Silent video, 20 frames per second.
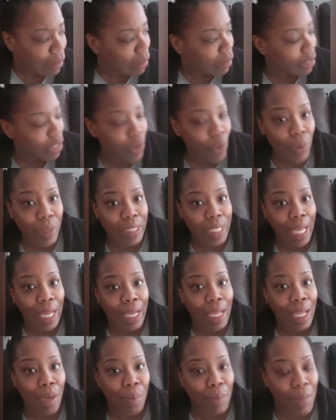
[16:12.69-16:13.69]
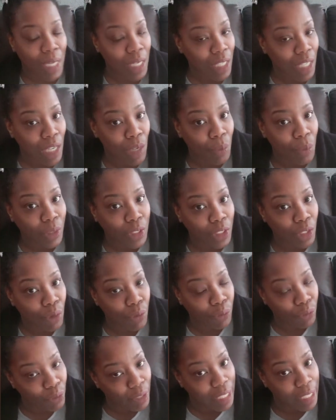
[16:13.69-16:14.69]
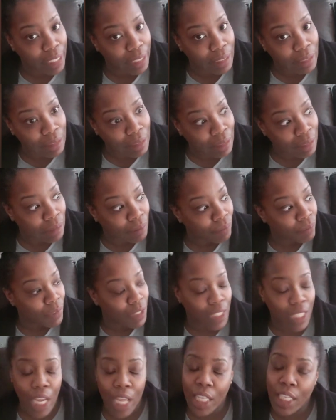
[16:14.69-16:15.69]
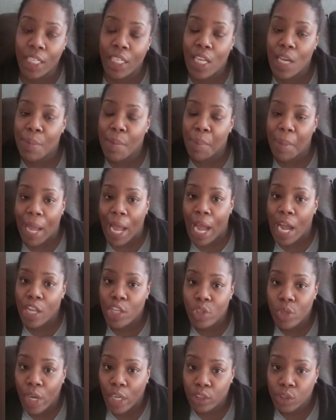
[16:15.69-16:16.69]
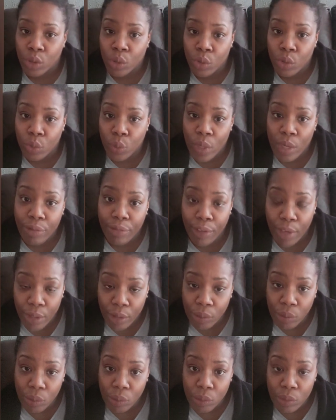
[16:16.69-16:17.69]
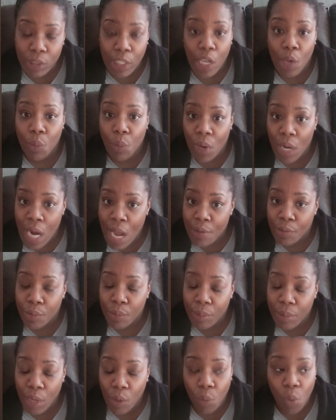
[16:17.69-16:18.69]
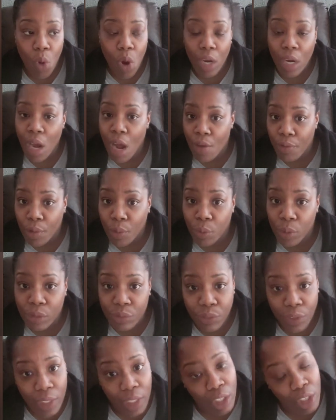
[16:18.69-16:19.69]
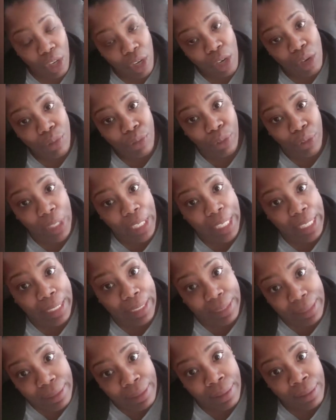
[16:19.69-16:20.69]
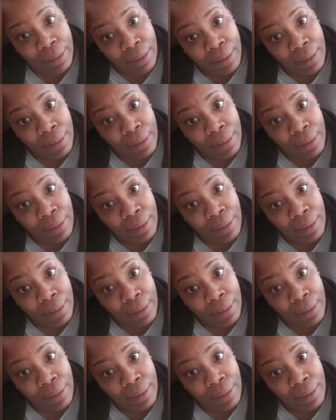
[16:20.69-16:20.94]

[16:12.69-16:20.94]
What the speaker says: You was out here meeting up with your friends, telling them about how you got 2-3 phones, and one of them was for the girlfriend.